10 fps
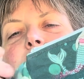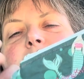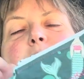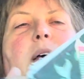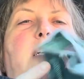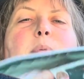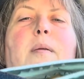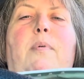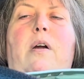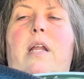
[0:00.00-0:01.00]
a Splash
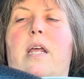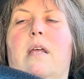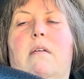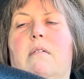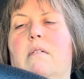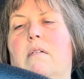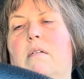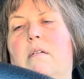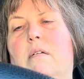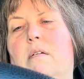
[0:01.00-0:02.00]
Pad Party
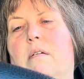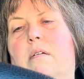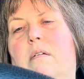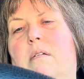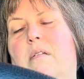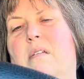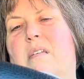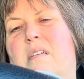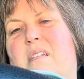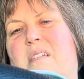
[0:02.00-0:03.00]

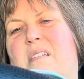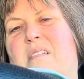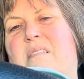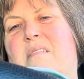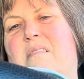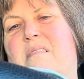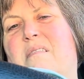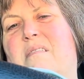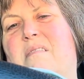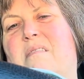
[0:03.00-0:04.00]
in
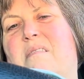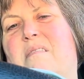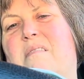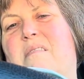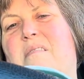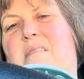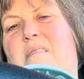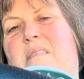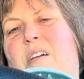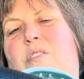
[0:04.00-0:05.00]

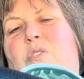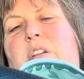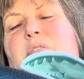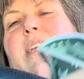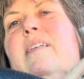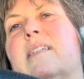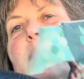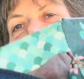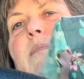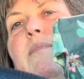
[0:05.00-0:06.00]
23 this summer.